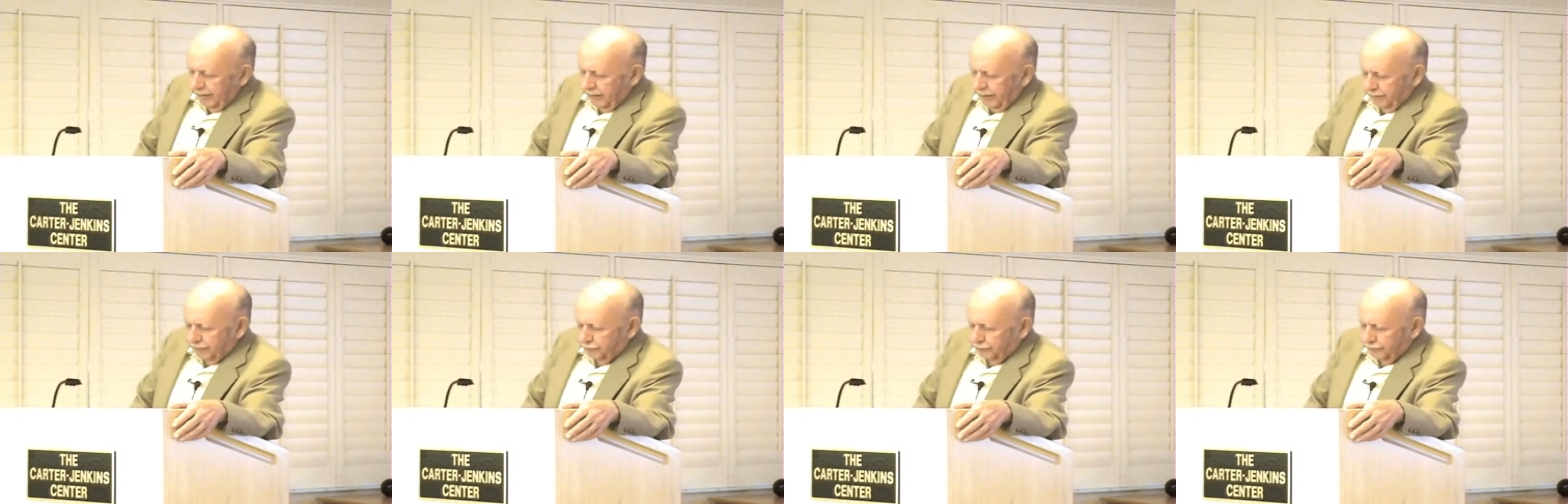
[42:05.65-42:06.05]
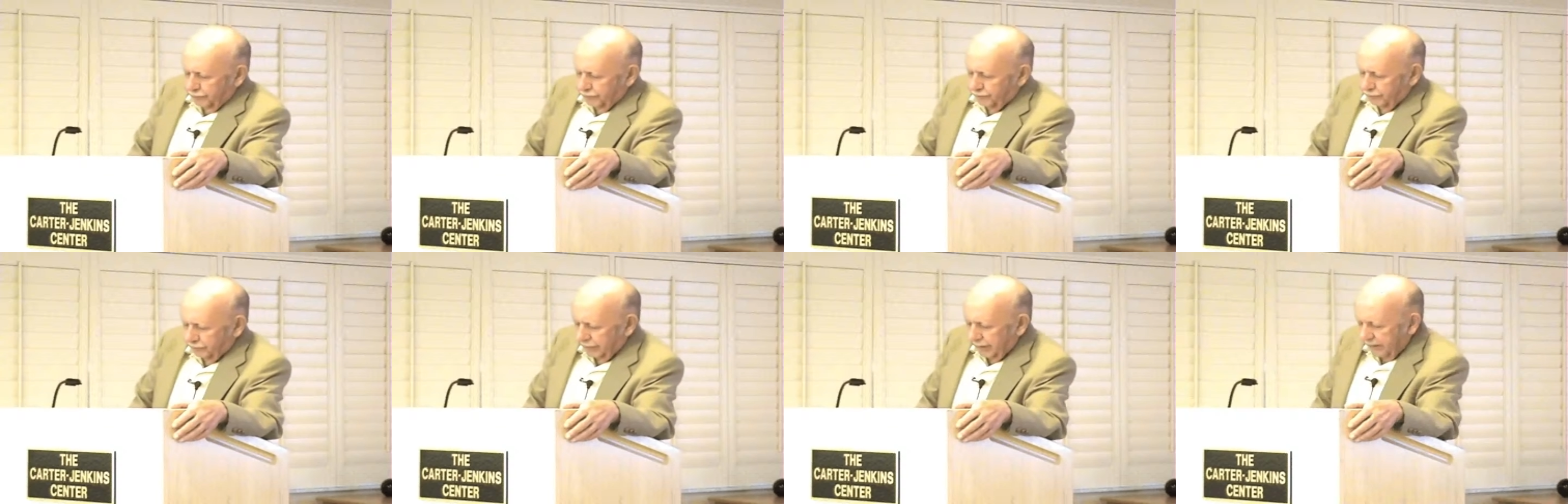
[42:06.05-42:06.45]
has
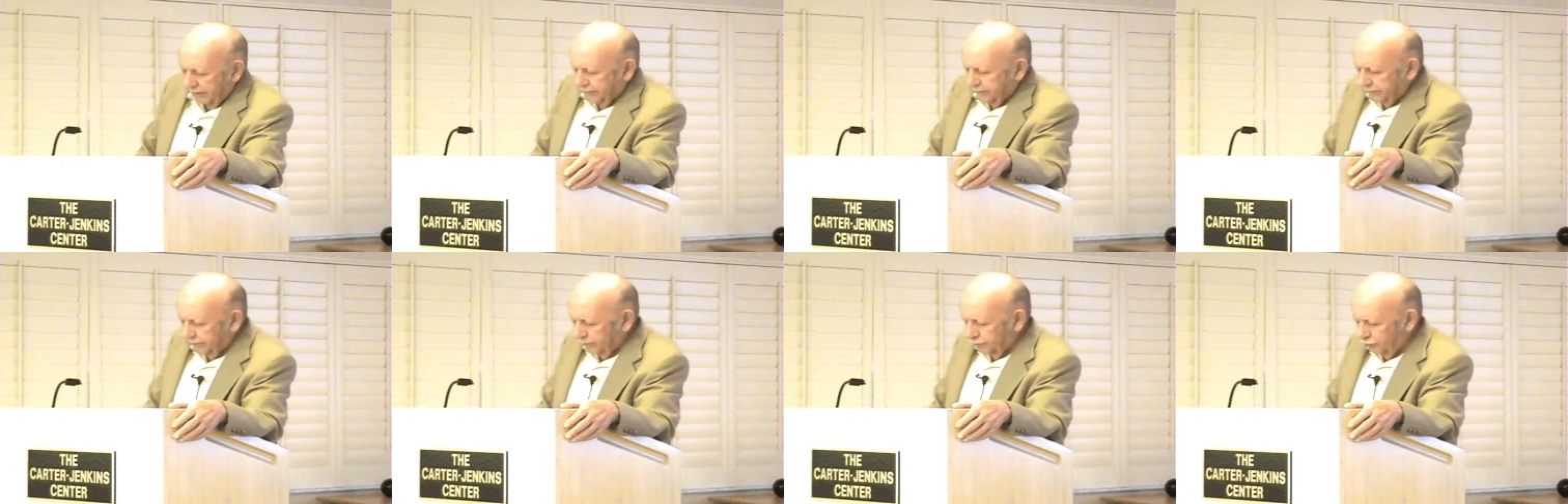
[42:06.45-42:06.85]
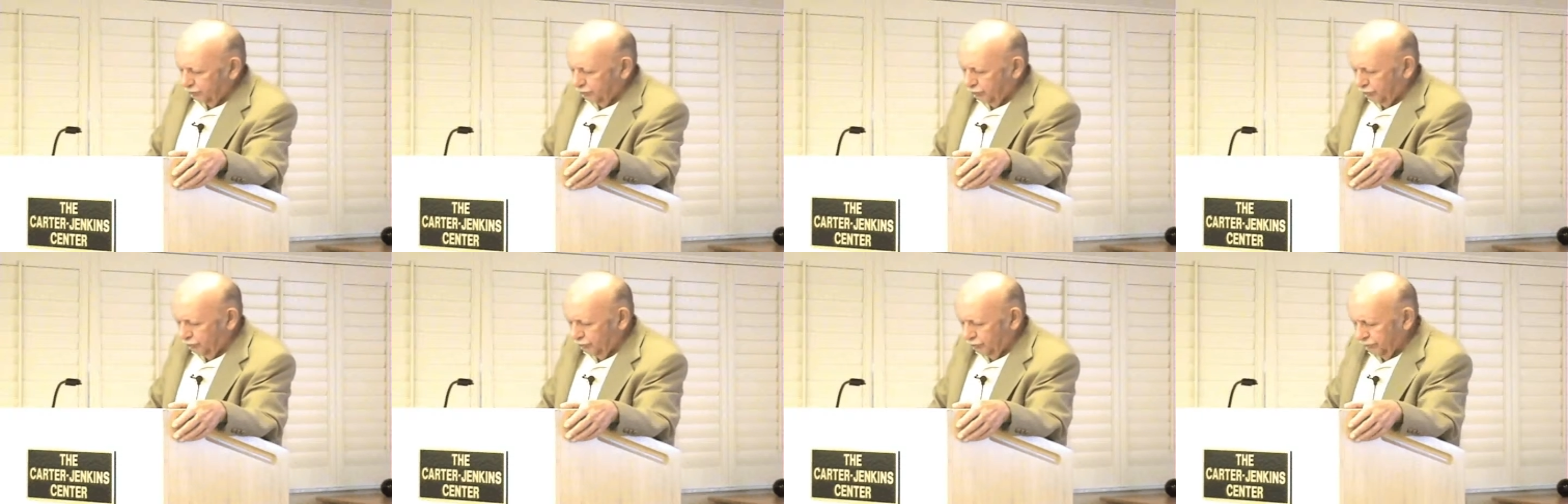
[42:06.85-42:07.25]
started
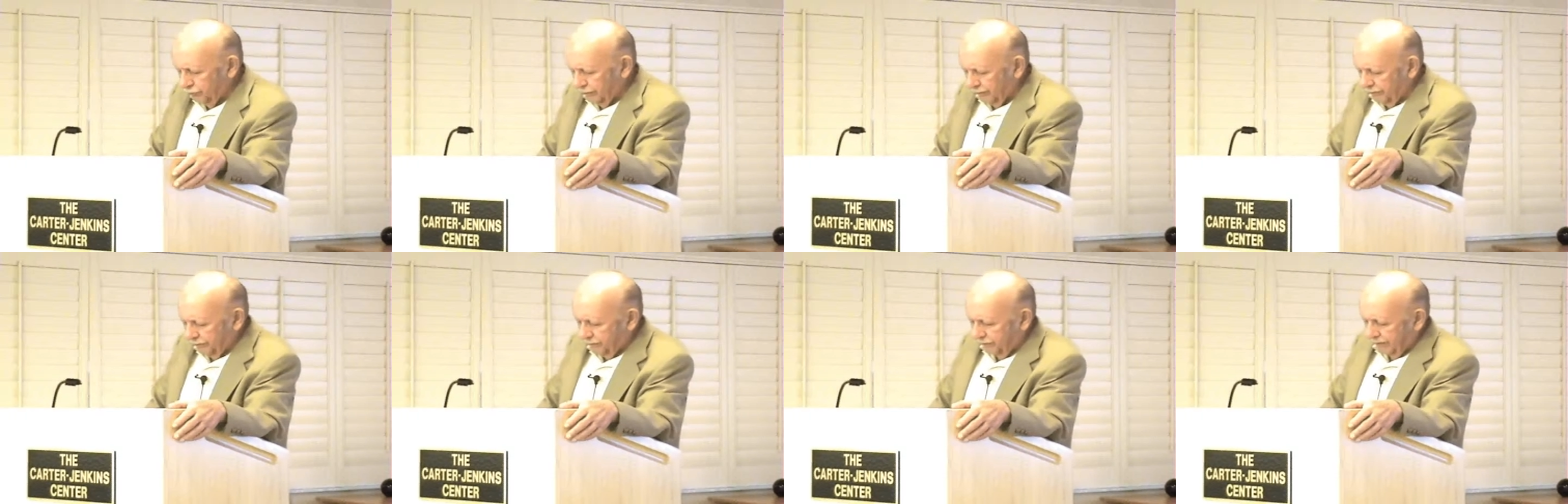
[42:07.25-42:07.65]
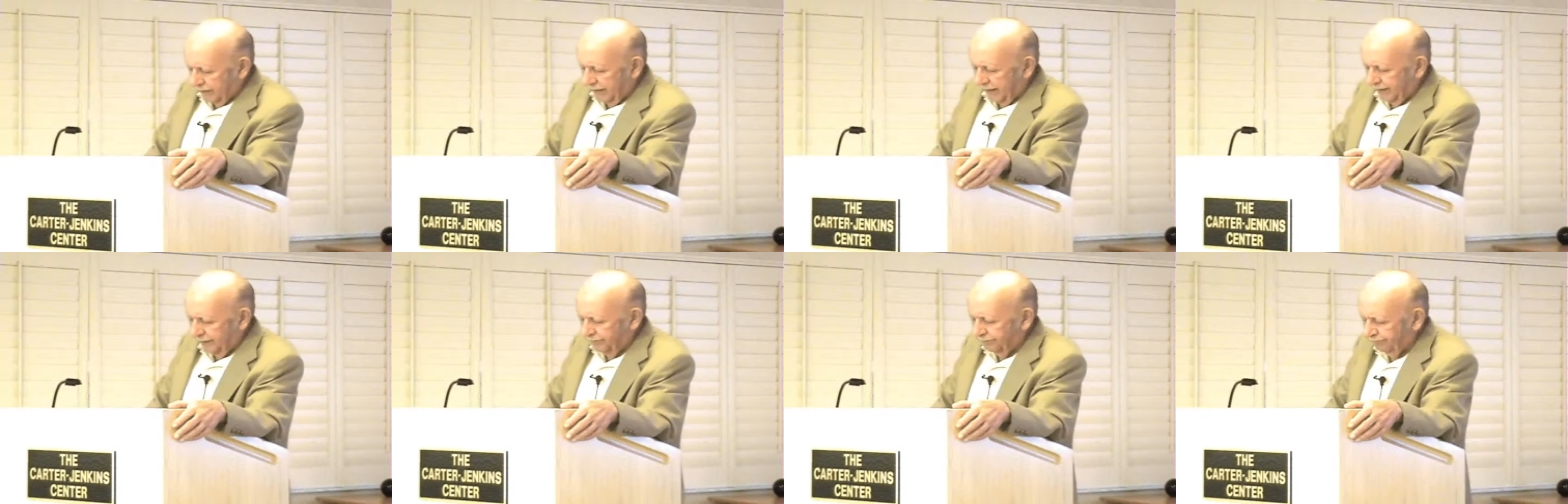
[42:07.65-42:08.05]
to
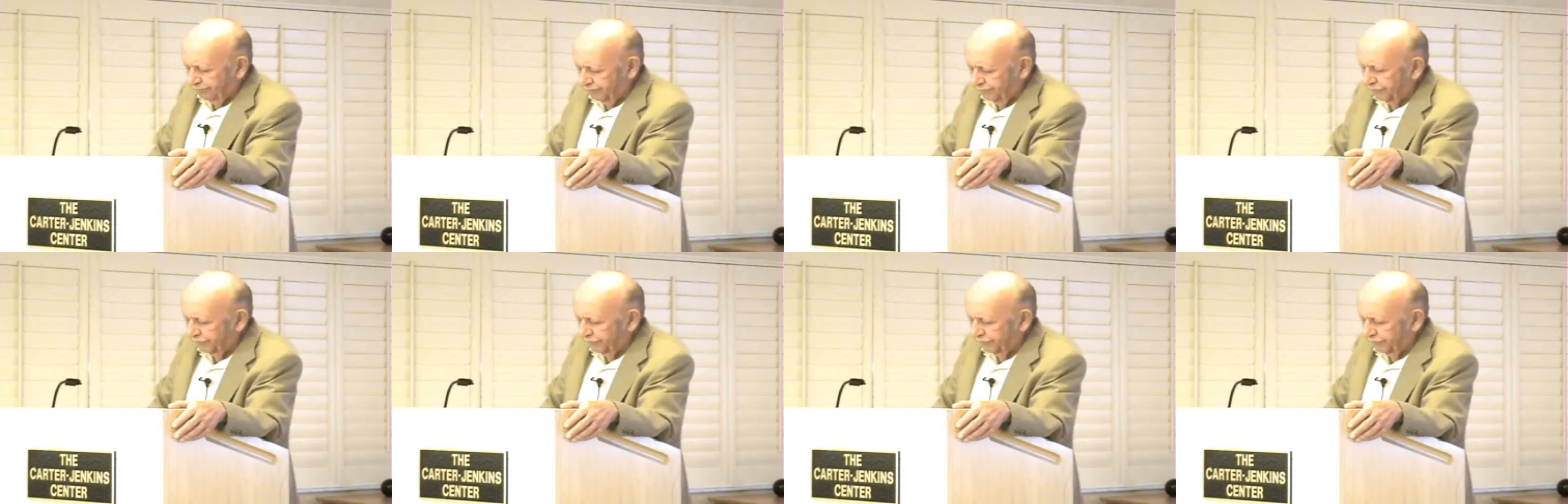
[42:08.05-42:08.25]
understand